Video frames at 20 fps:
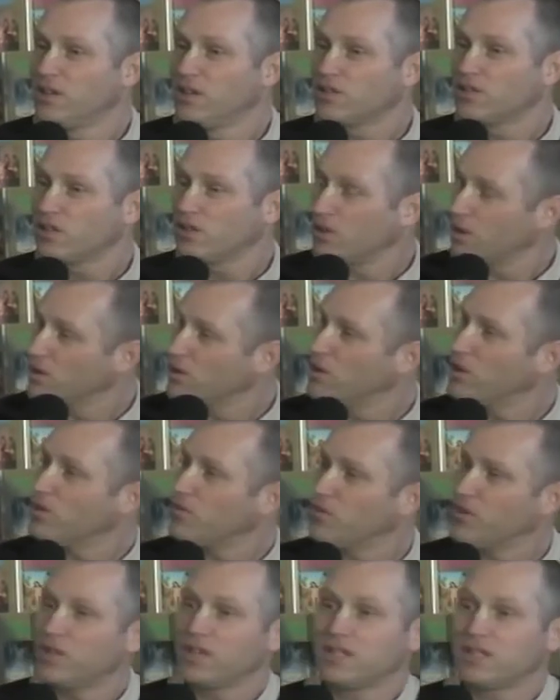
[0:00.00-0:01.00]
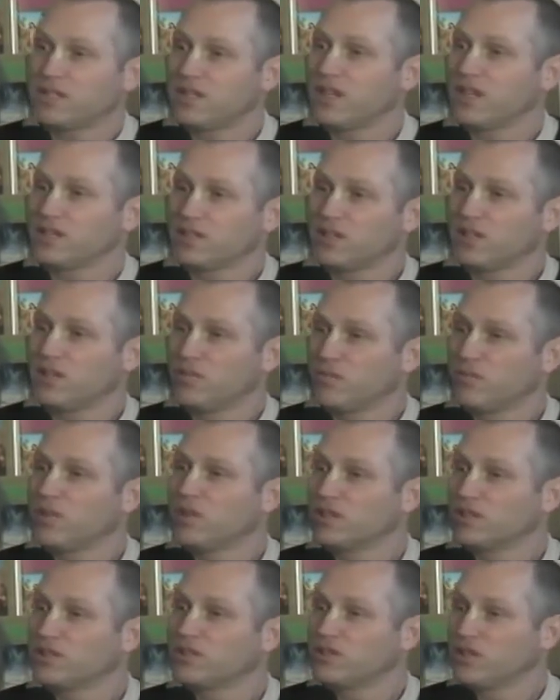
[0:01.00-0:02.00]
So you can look for these things in the
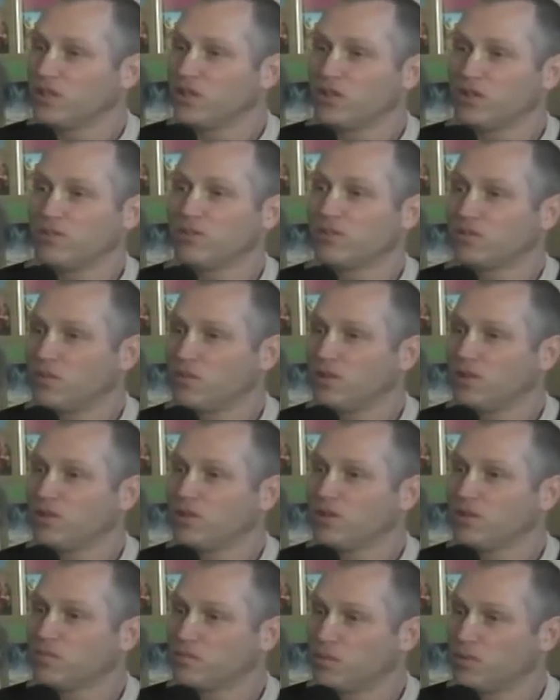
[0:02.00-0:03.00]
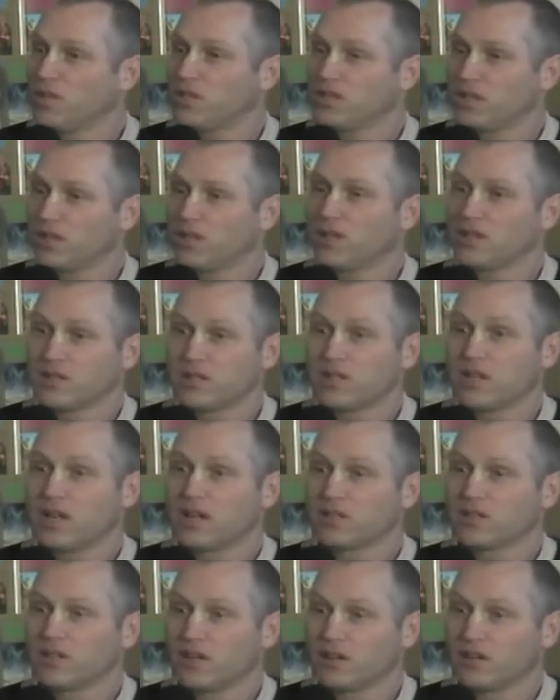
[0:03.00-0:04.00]
books to use when you're preaching on
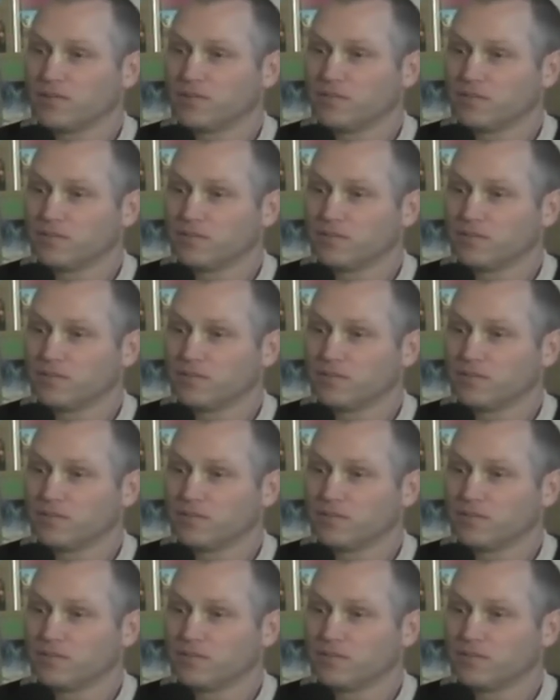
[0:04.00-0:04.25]
sankirtan.